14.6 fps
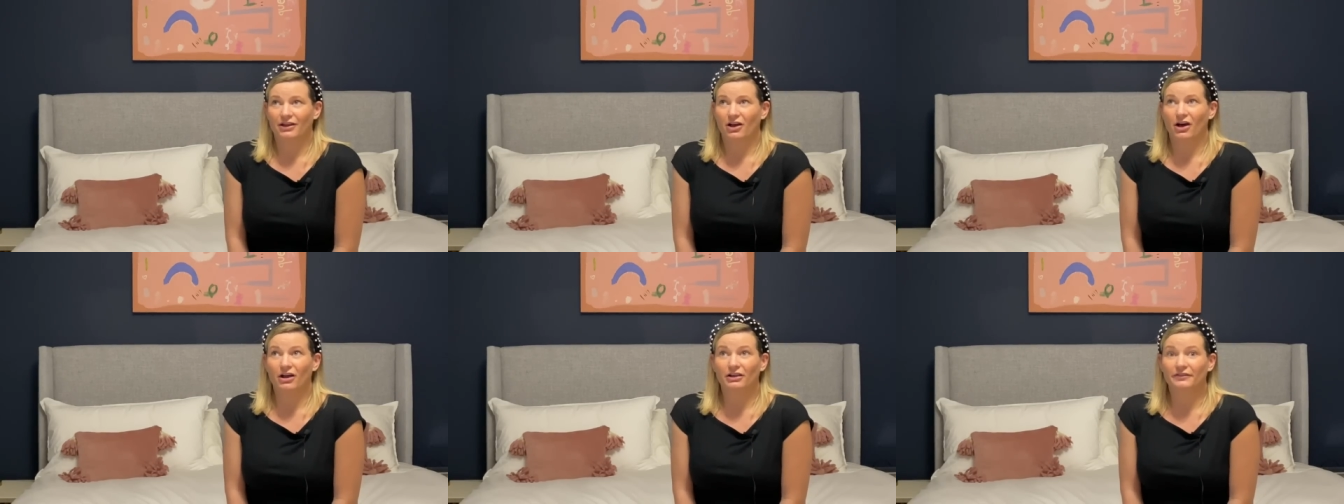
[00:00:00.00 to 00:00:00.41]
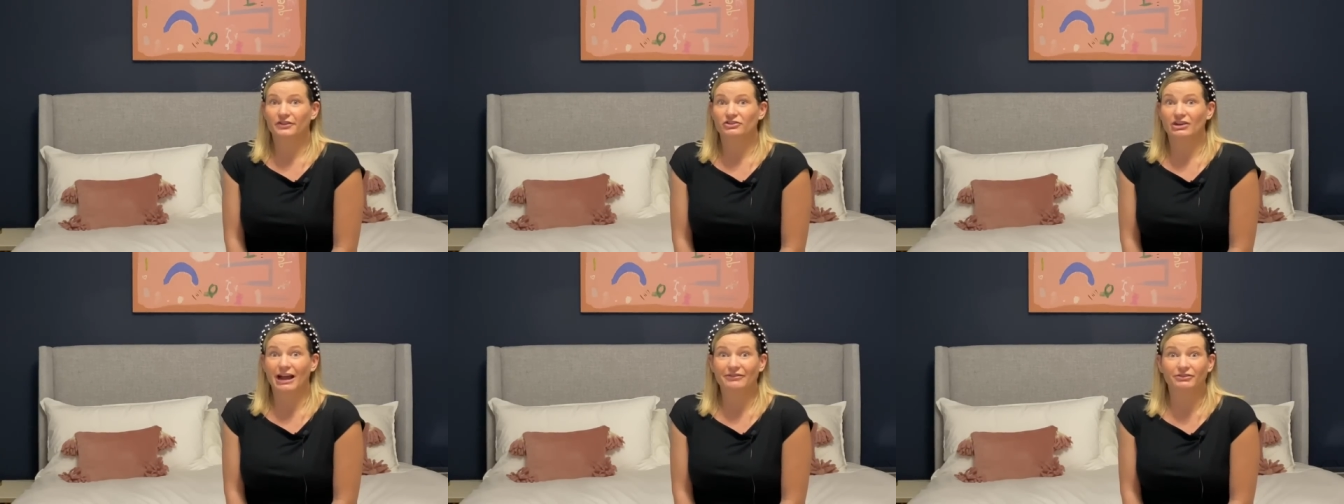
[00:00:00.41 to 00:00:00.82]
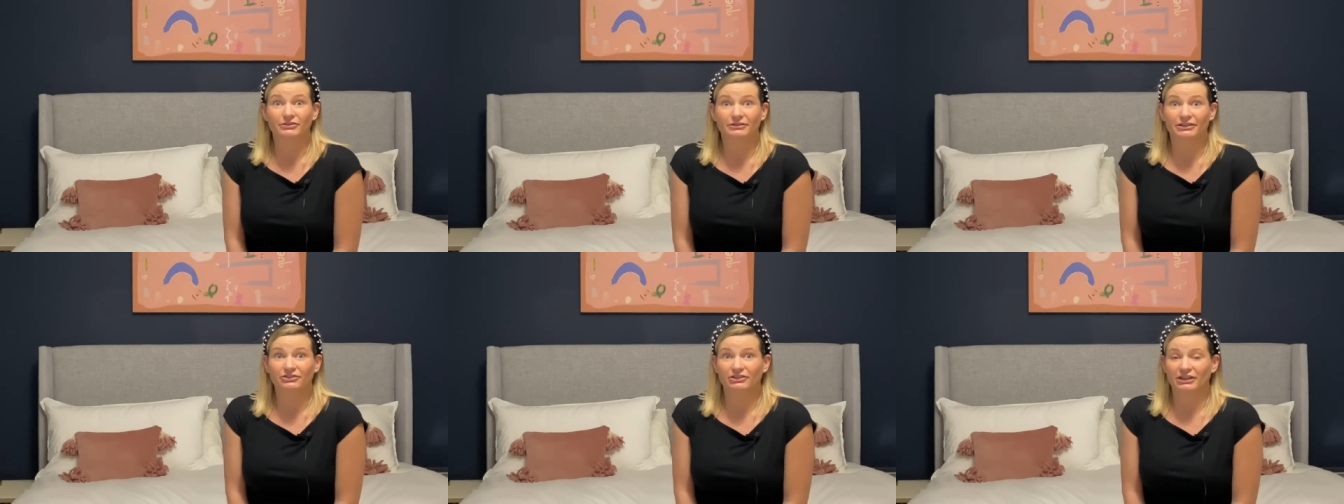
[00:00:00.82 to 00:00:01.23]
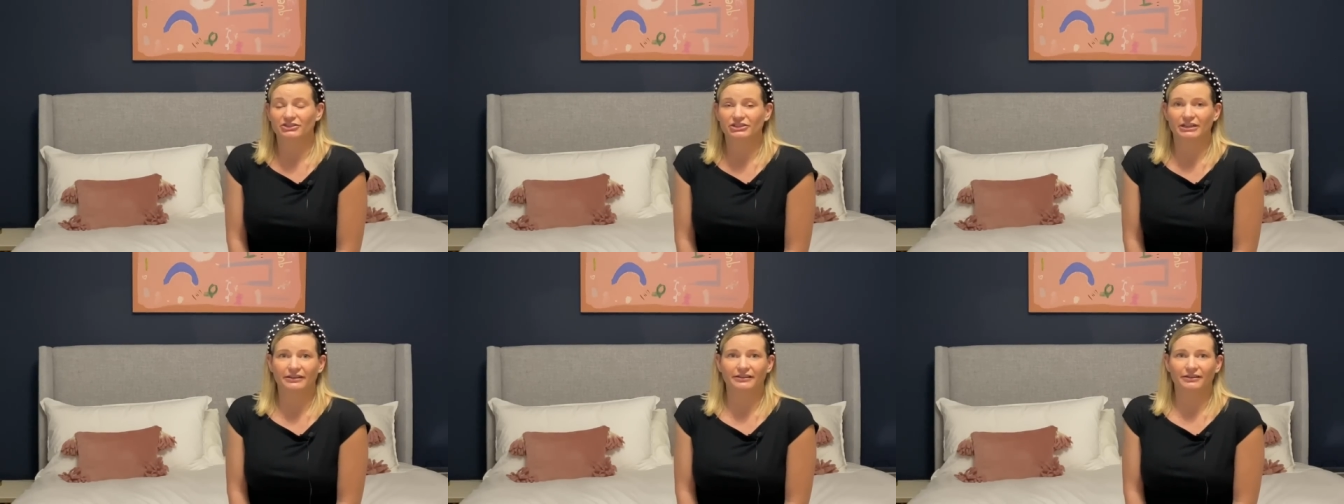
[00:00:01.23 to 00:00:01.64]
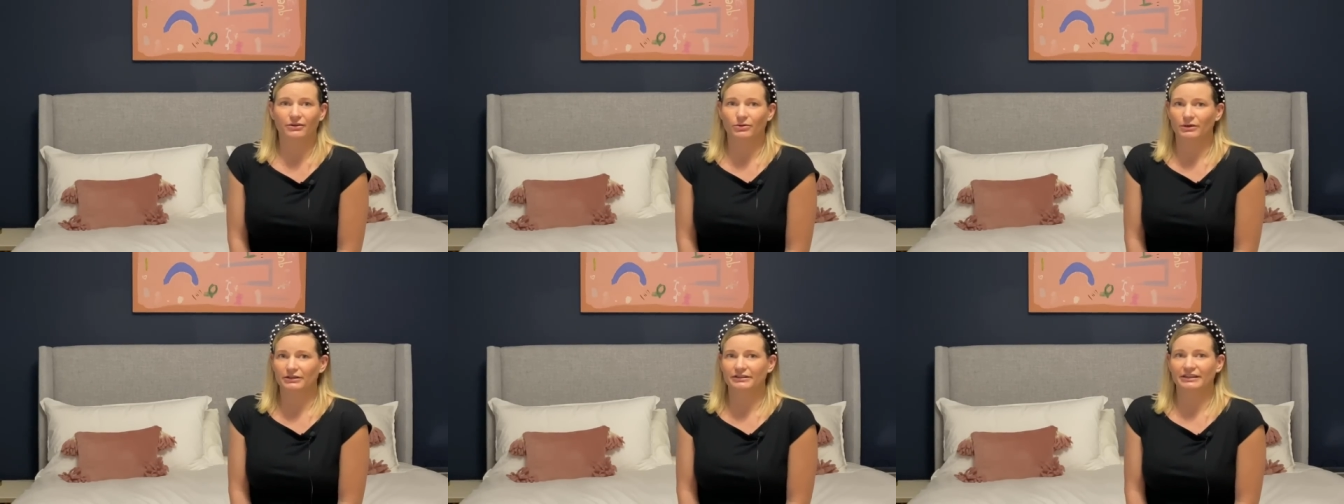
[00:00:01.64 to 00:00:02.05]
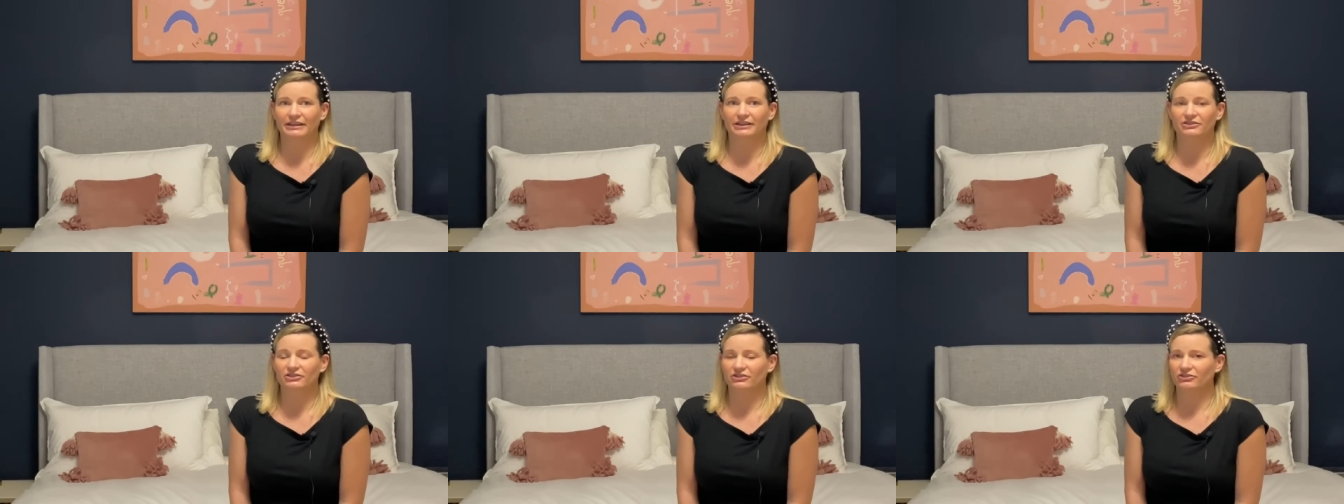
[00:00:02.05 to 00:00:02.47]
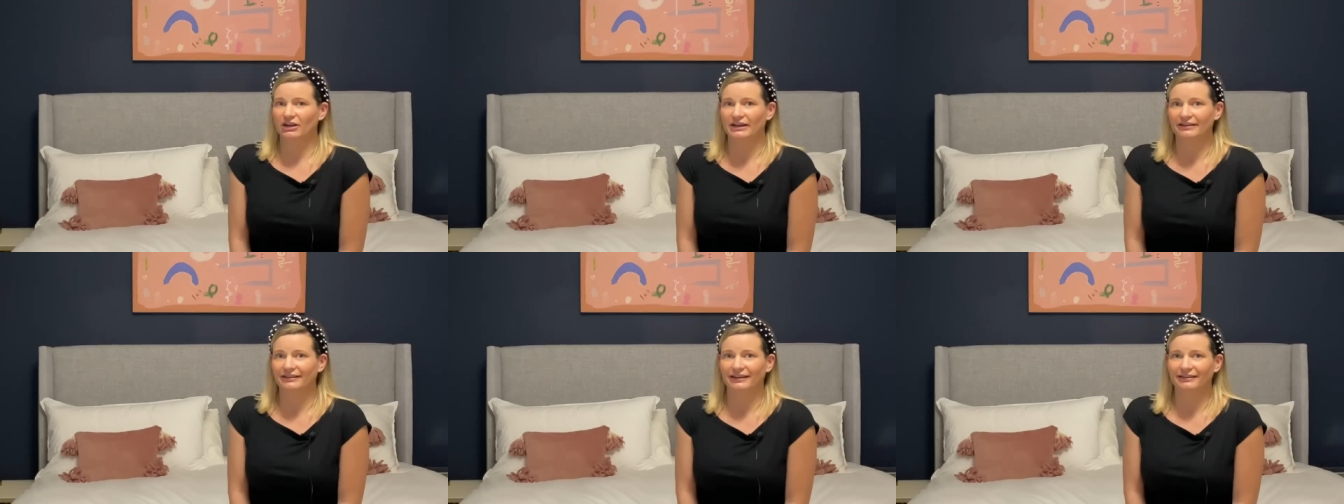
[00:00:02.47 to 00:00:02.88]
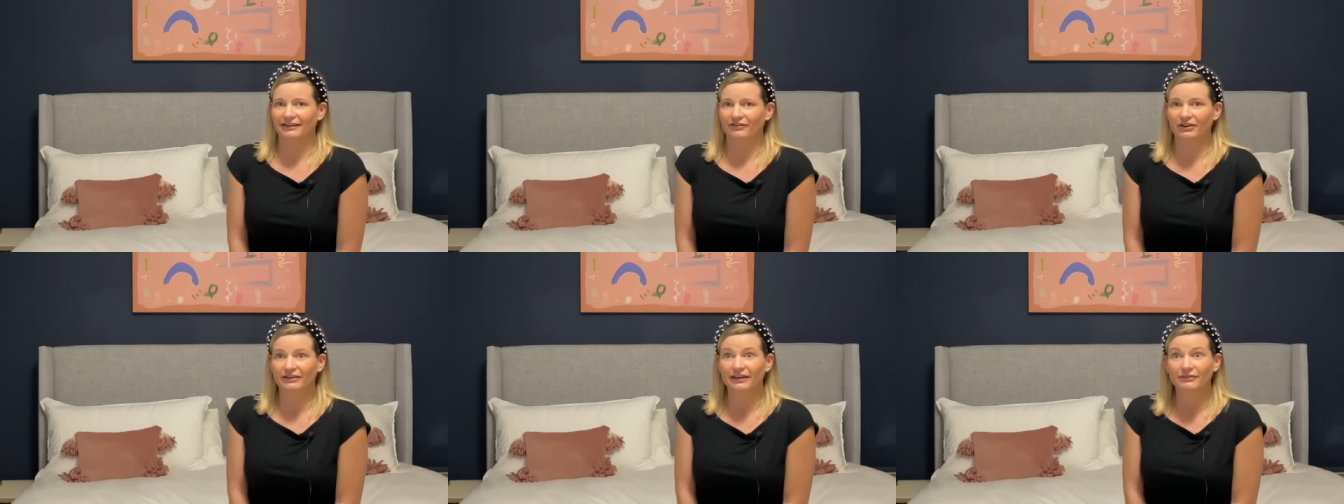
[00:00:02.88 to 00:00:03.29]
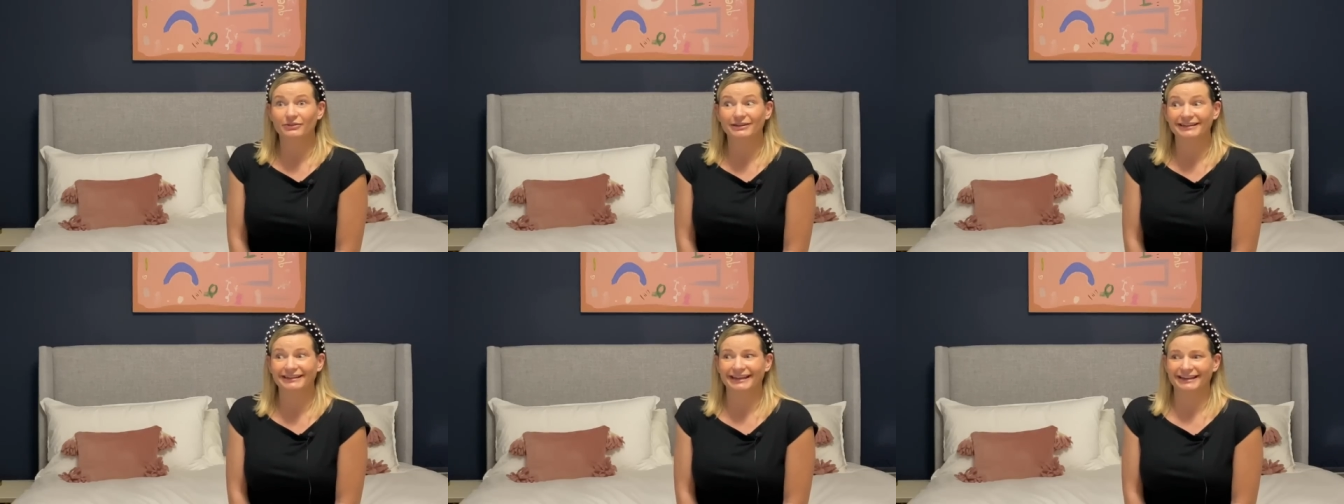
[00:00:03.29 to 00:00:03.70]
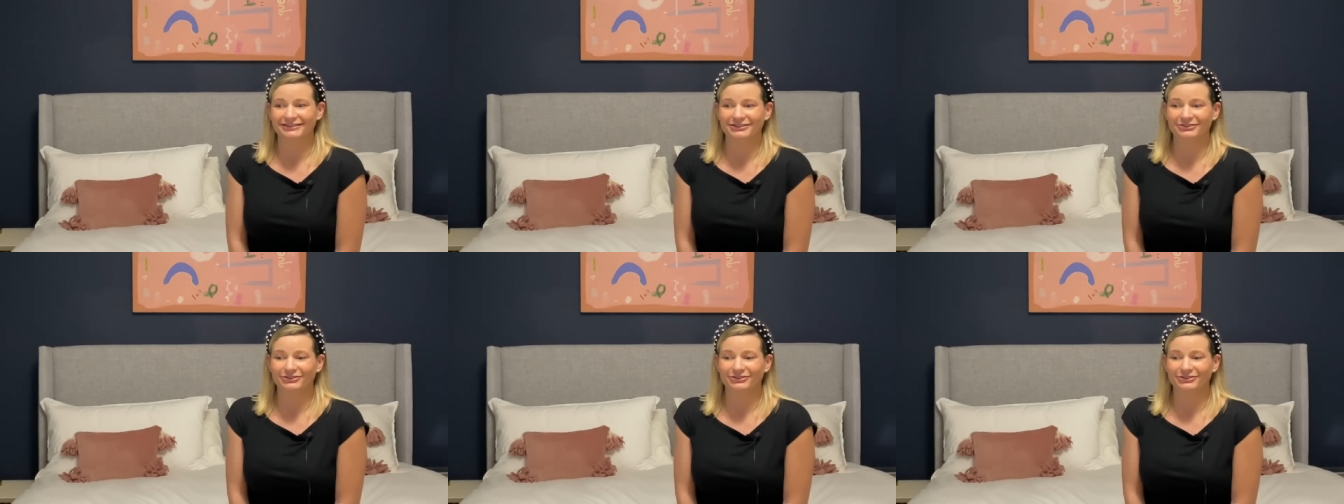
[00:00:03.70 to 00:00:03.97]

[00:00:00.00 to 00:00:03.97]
all of the travel restrictions and quarantine and just trying to stay safe ourselves, we didn't get to.